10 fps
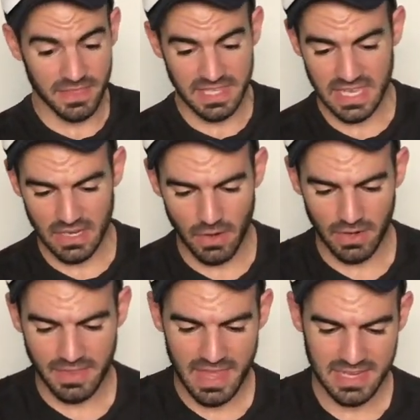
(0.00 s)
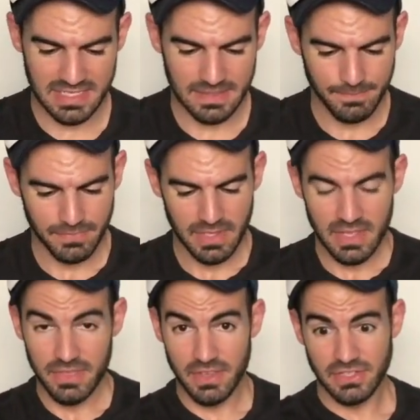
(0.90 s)
Key note on that is
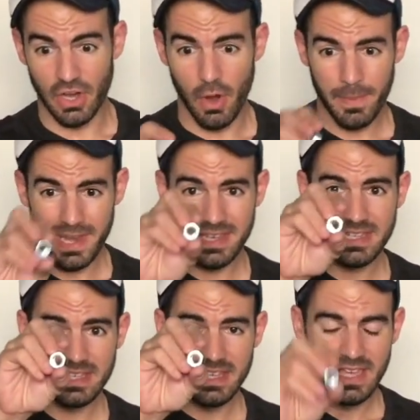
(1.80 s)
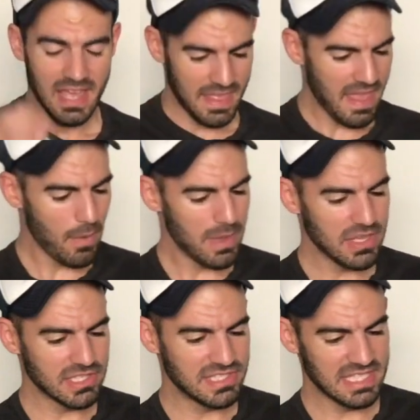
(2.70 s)
these are open-ended, and that way you
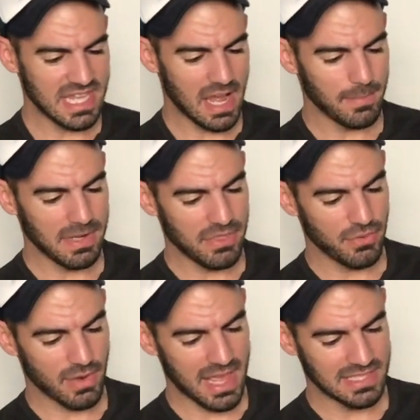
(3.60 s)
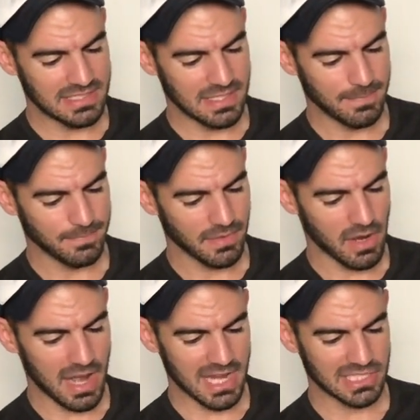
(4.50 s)
can see how many threads
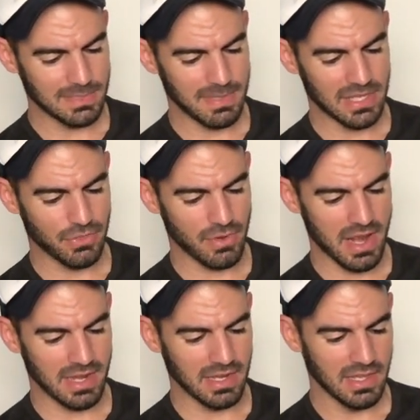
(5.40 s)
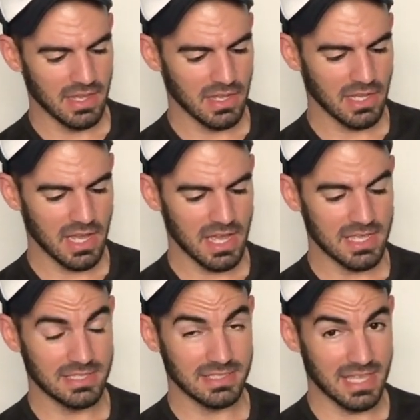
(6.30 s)
are actually being threaded.
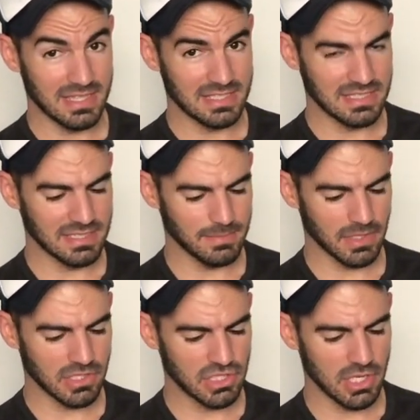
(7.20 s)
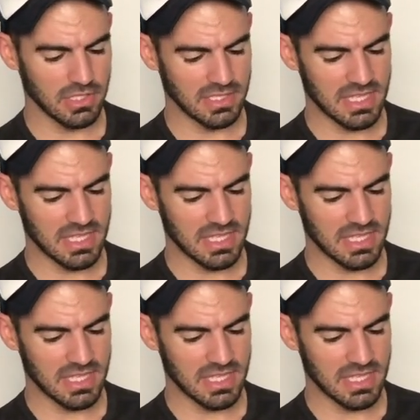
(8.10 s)
Because, and this is something I'm going to show you in the